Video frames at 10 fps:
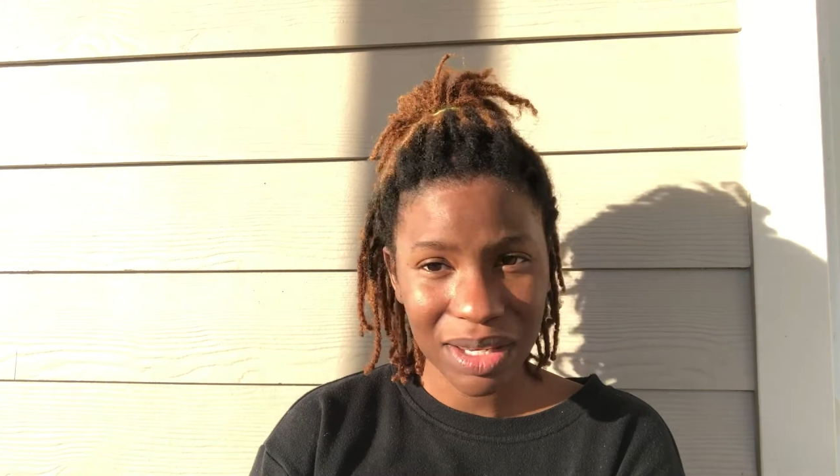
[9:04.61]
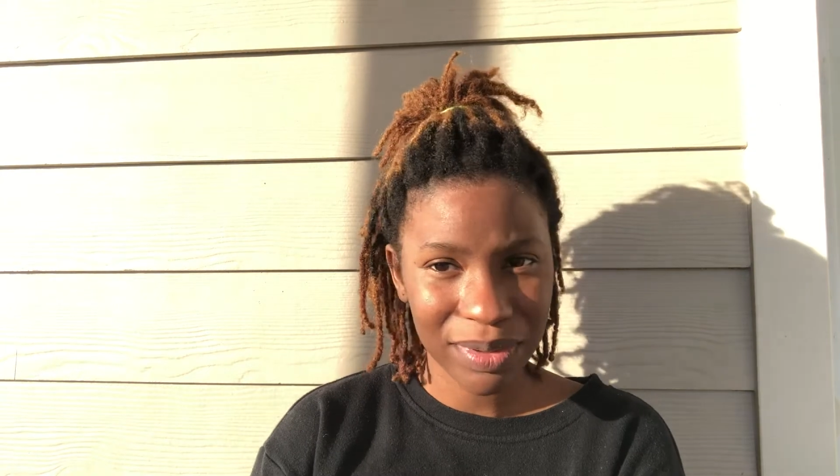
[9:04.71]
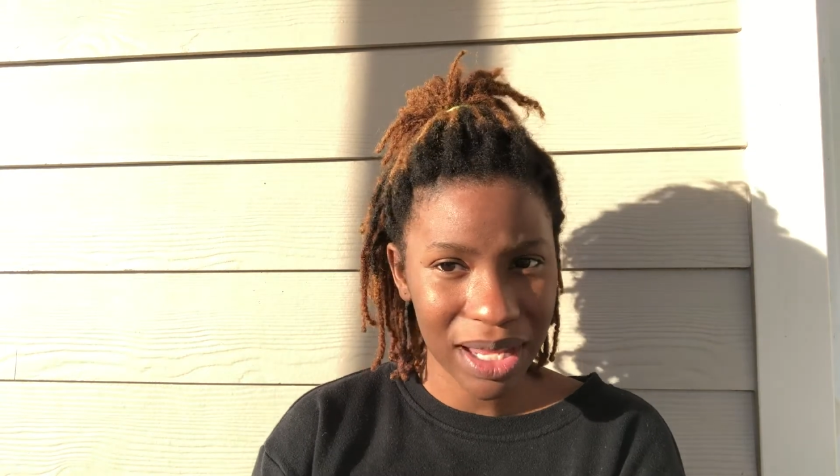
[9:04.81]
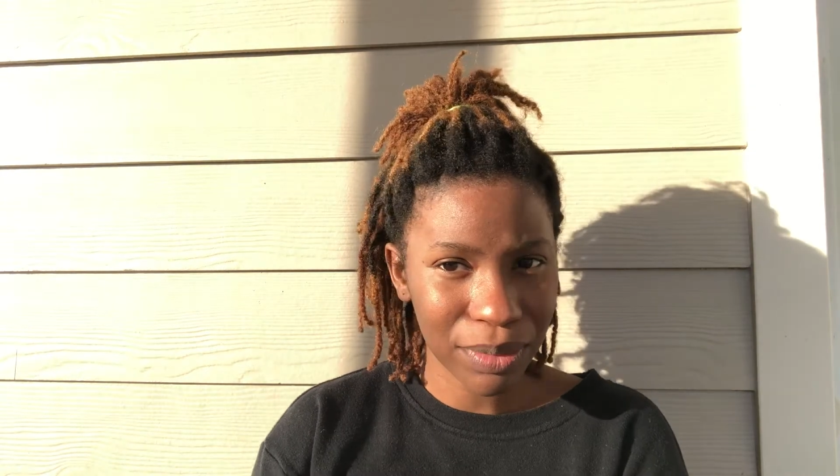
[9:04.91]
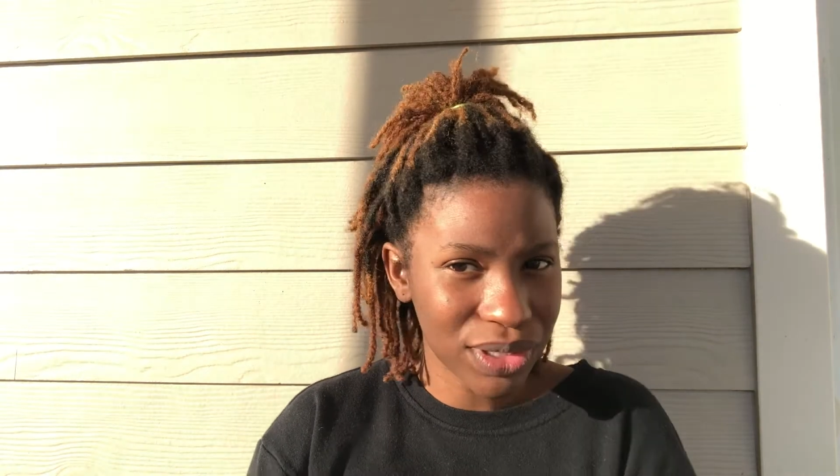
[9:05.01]
be
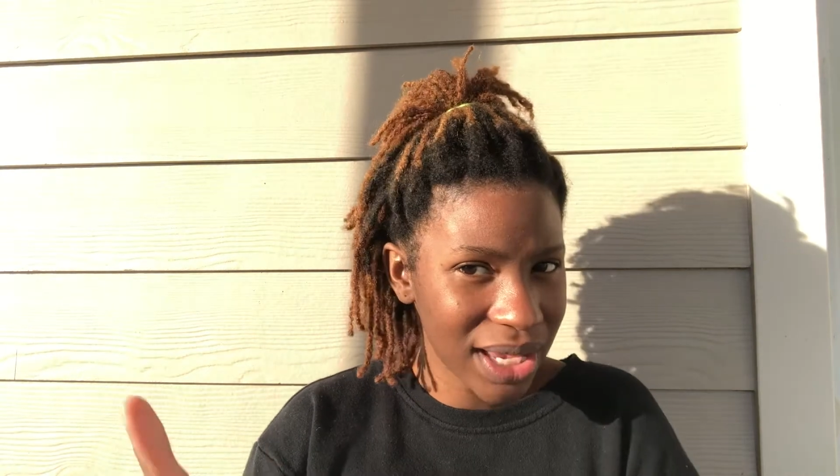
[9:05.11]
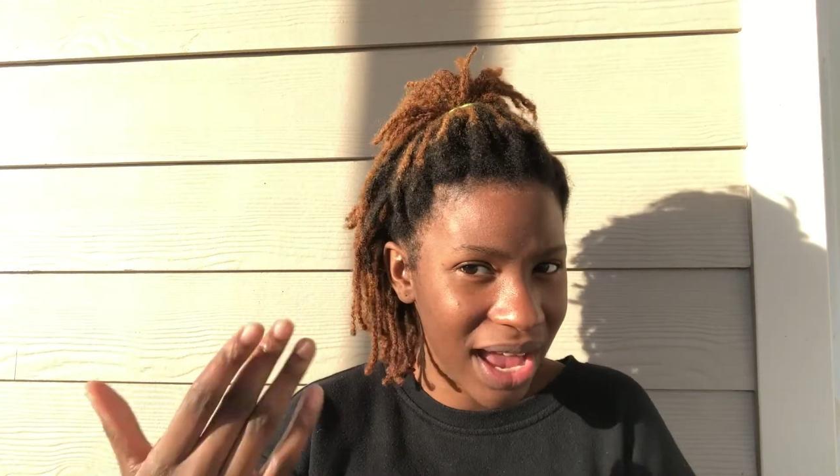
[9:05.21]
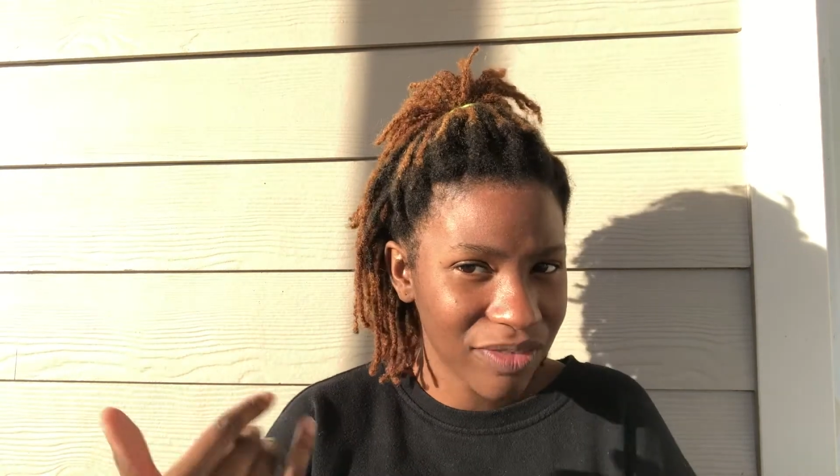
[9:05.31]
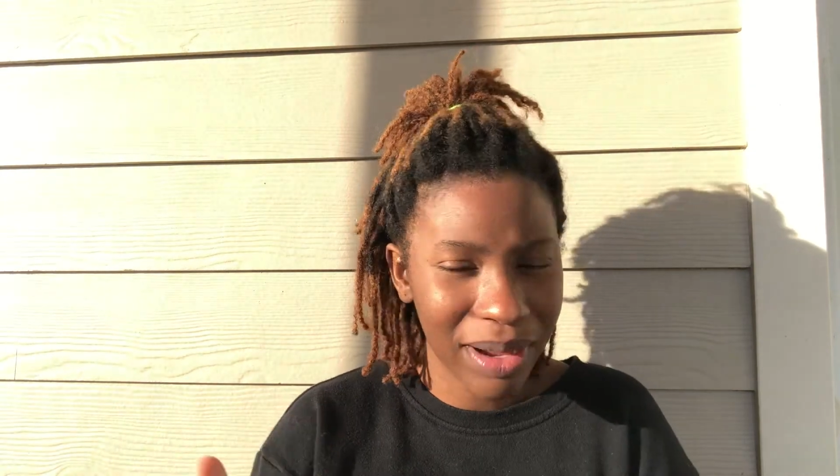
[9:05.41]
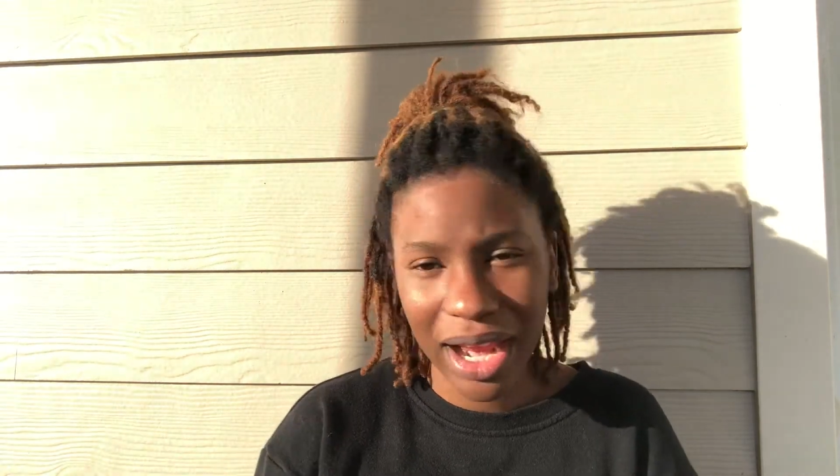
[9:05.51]
able to have
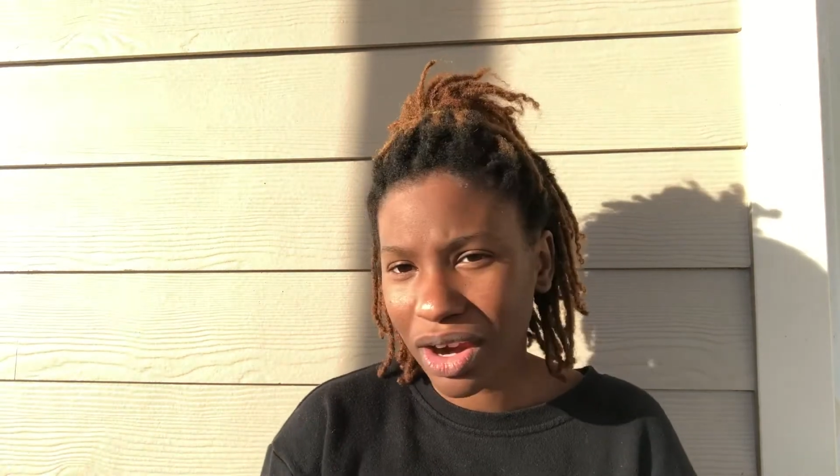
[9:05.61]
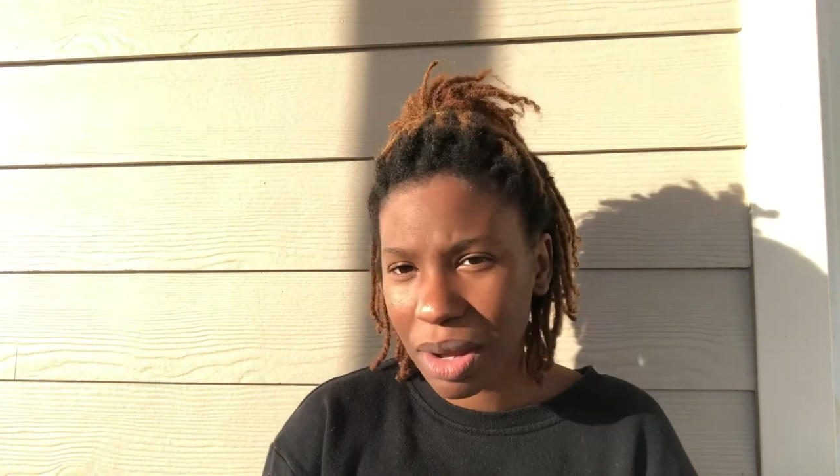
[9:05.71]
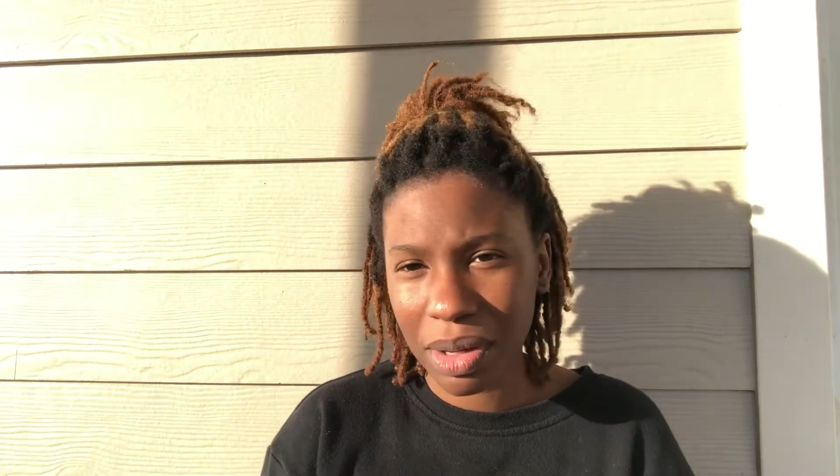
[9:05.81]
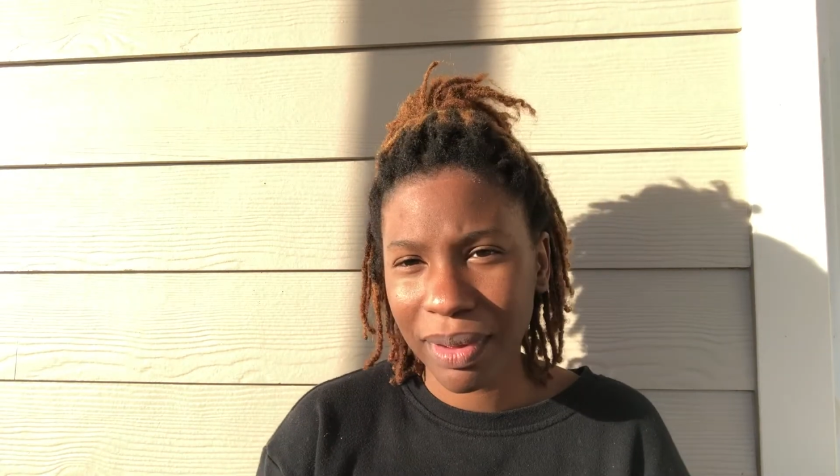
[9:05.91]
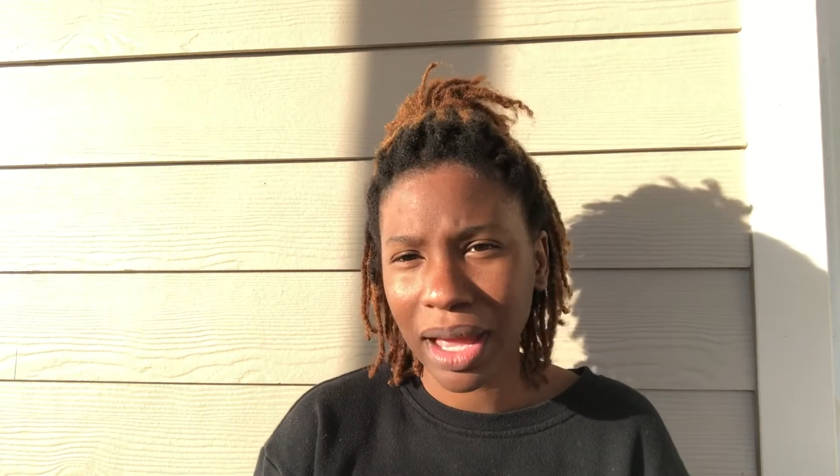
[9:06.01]
my hair coming
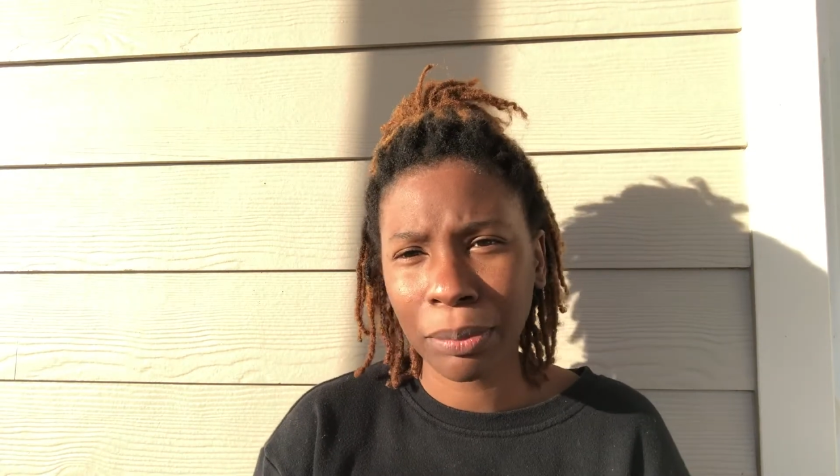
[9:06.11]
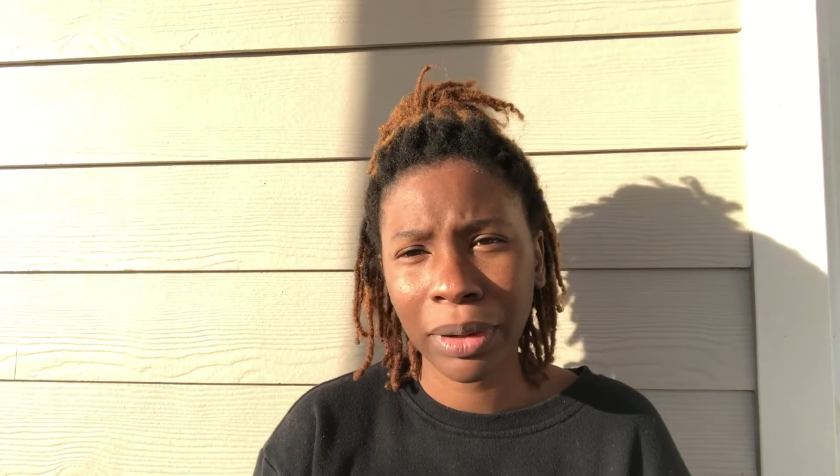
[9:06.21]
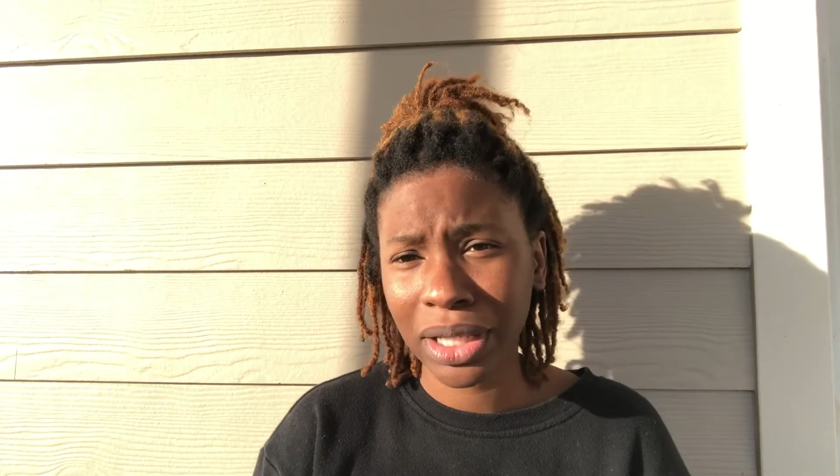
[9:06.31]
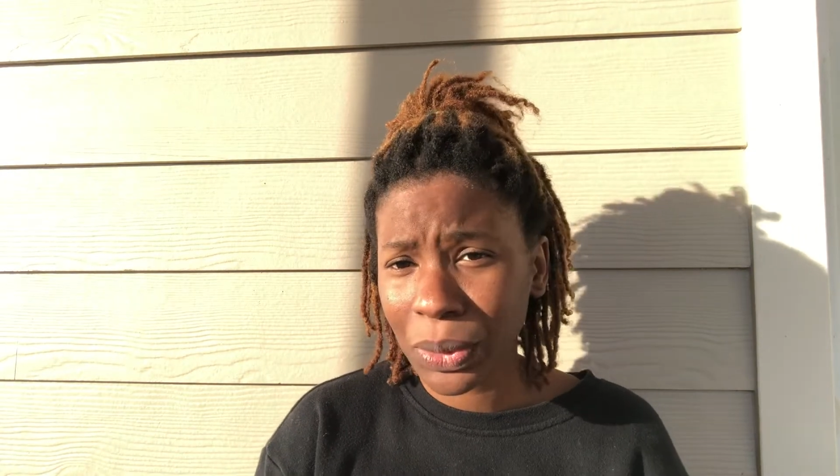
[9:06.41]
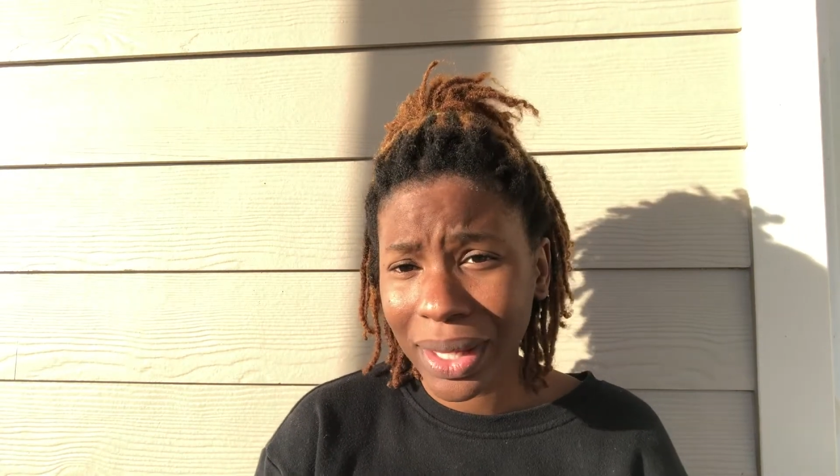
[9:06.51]
back pretty
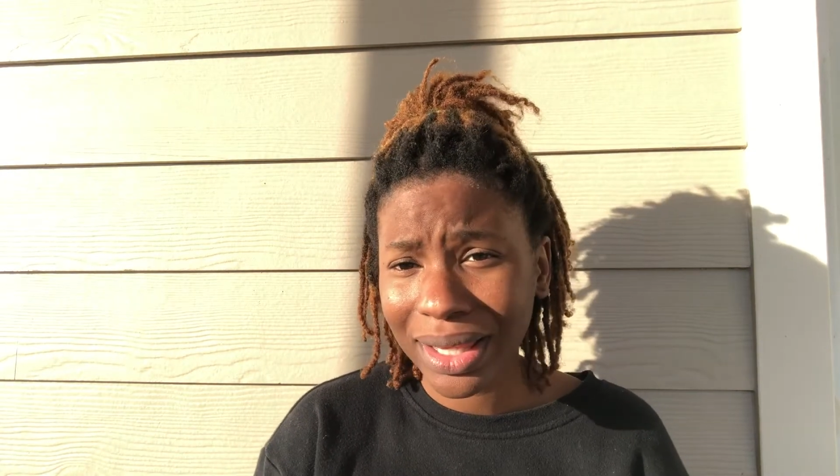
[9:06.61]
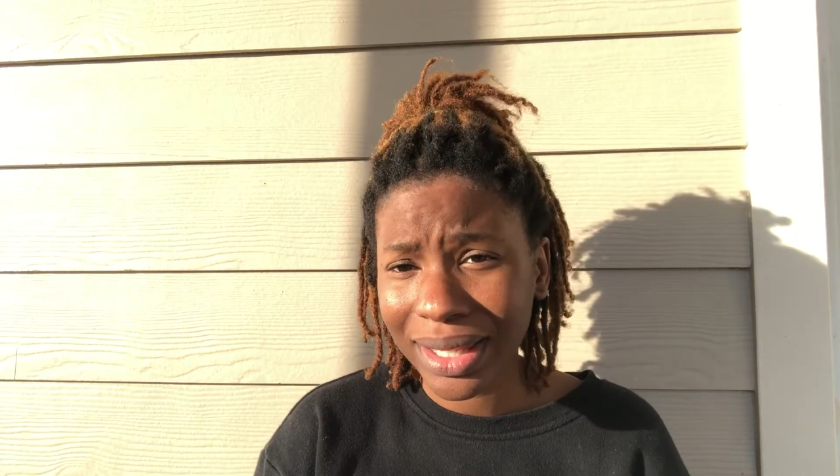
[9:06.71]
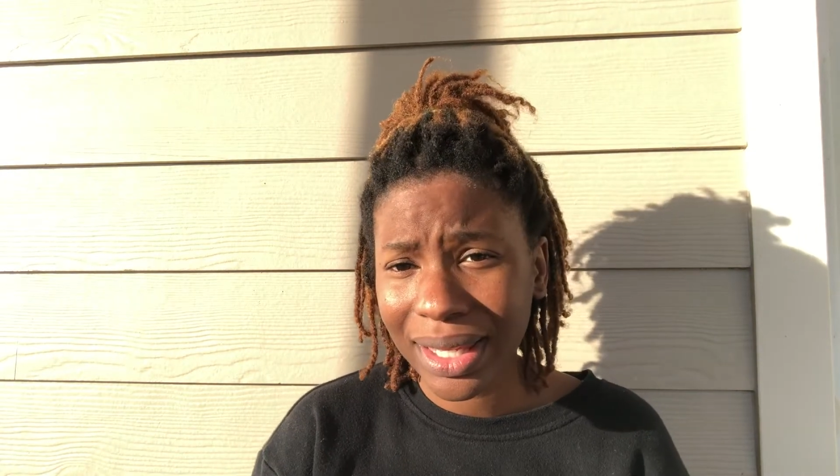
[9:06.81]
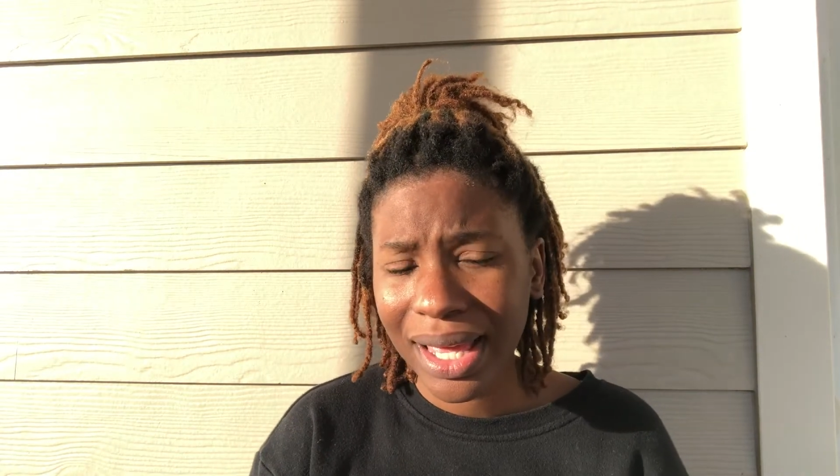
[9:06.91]
quickly.